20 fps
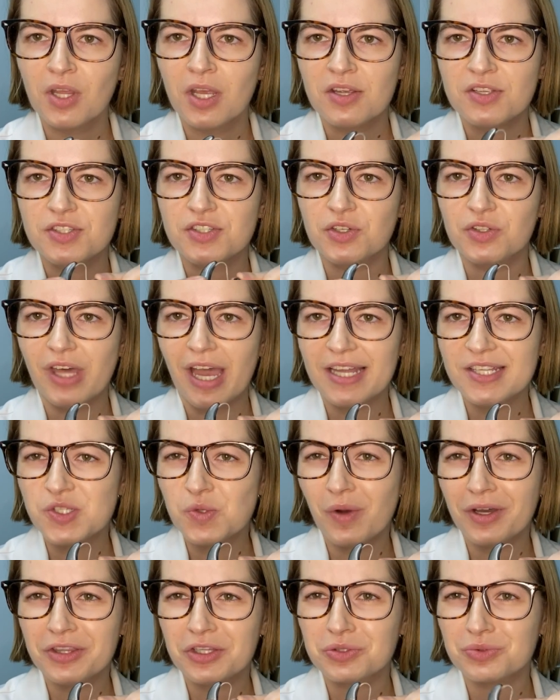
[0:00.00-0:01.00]
So that's
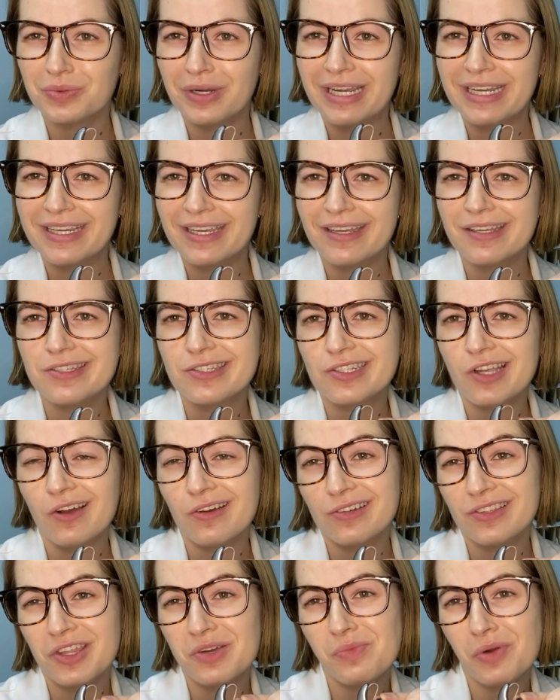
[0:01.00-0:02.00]
why the rick is
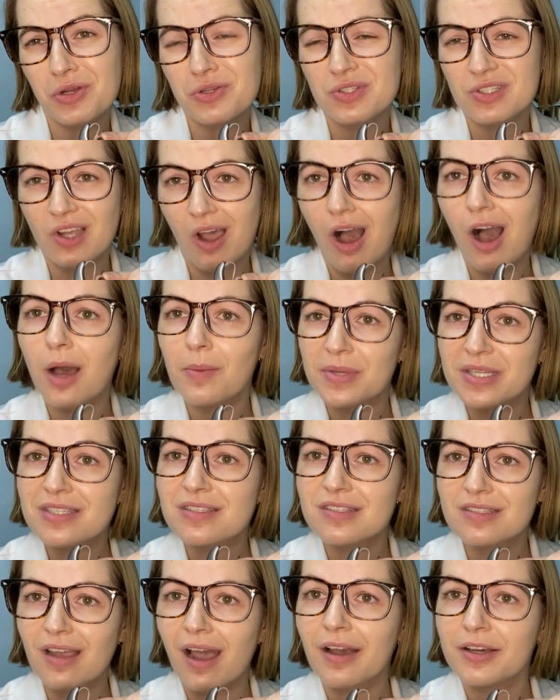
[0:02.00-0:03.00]
the most common
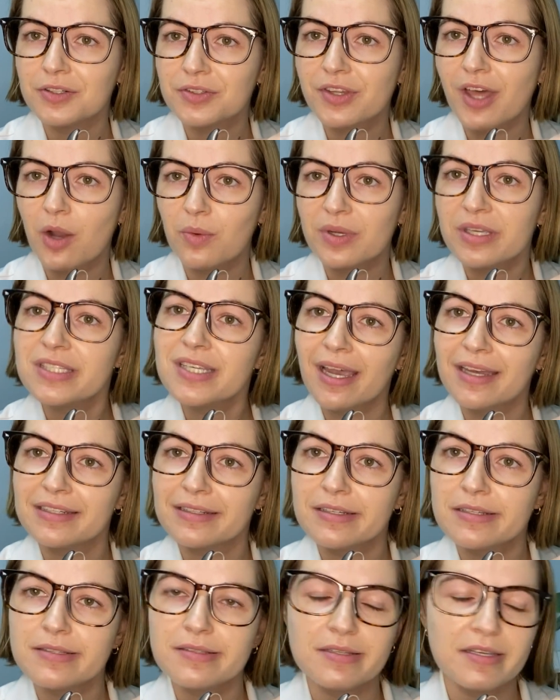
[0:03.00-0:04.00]
style that we tend
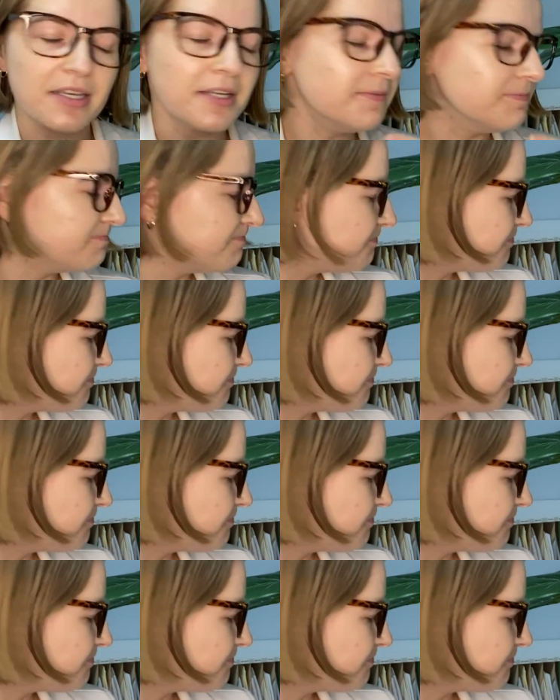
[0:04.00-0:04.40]
to see.